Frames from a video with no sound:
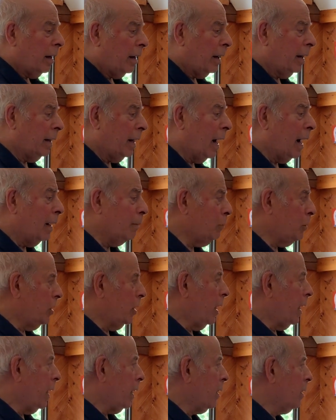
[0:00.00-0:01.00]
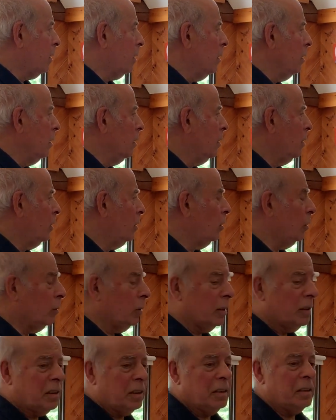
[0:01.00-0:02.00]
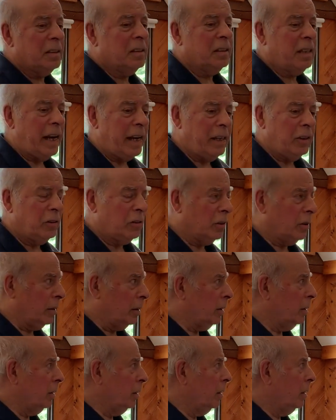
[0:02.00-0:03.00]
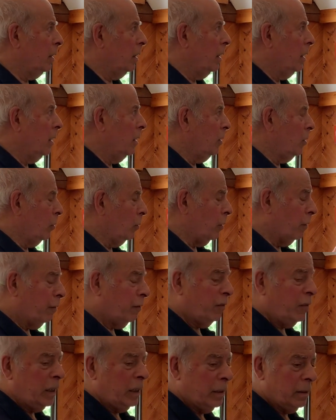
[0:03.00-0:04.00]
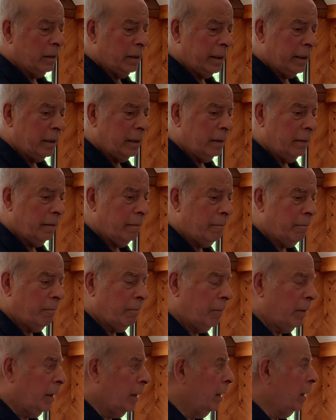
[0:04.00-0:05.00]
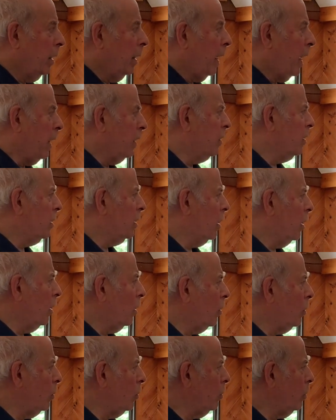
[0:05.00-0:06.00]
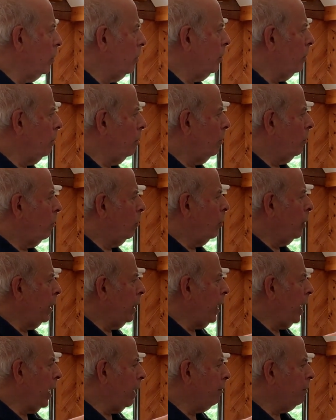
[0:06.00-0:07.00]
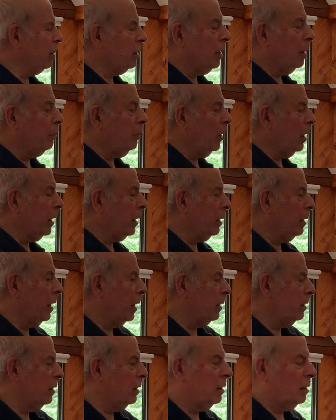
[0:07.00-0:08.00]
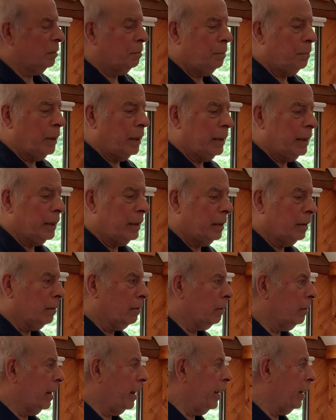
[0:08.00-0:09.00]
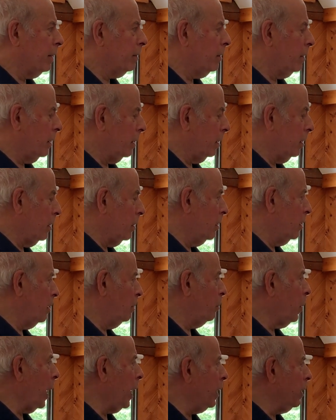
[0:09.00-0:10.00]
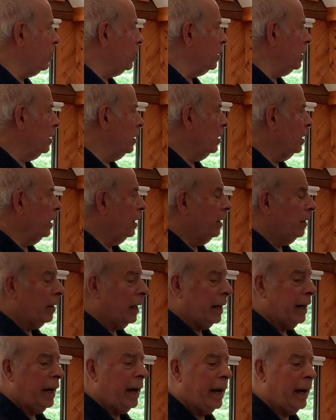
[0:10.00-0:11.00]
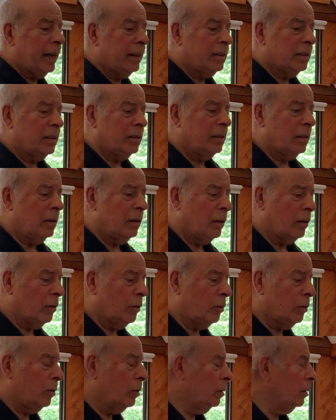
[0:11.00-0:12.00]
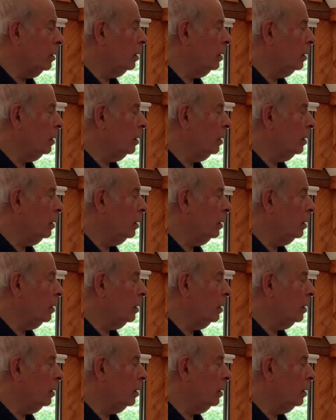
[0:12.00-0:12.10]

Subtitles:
object to a sensation, to a feeling. And so we have something that's spinning around in space that has no